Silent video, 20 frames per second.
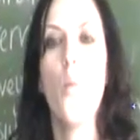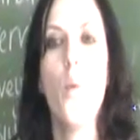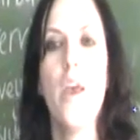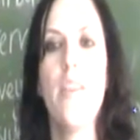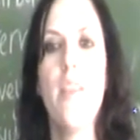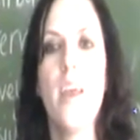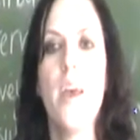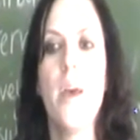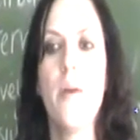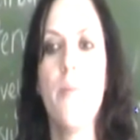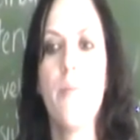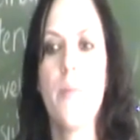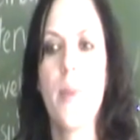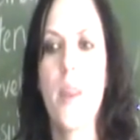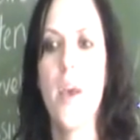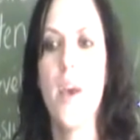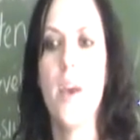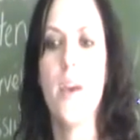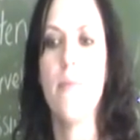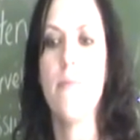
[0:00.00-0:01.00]
whether
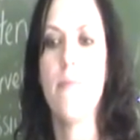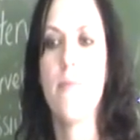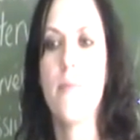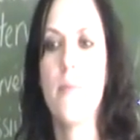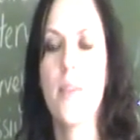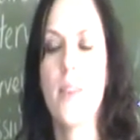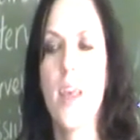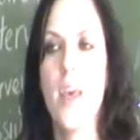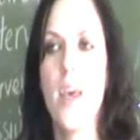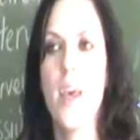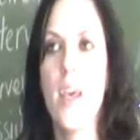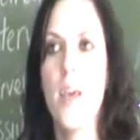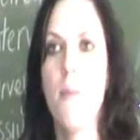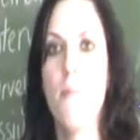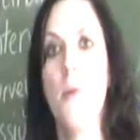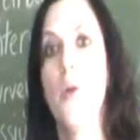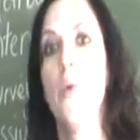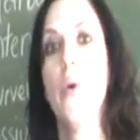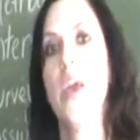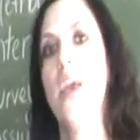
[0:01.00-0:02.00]
the
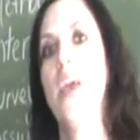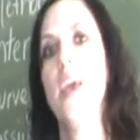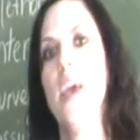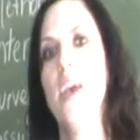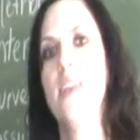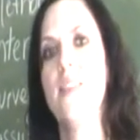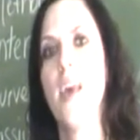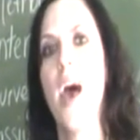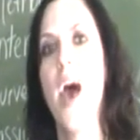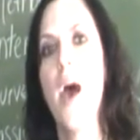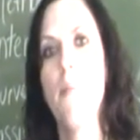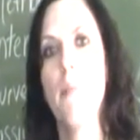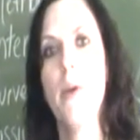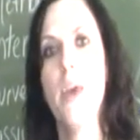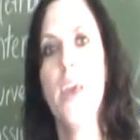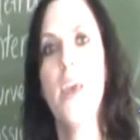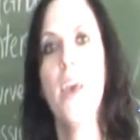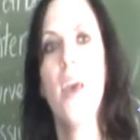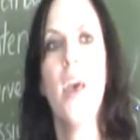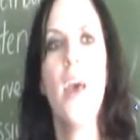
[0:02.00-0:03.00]
employee is
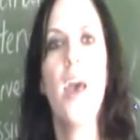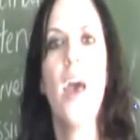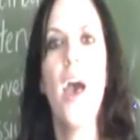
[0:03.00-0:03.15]
happy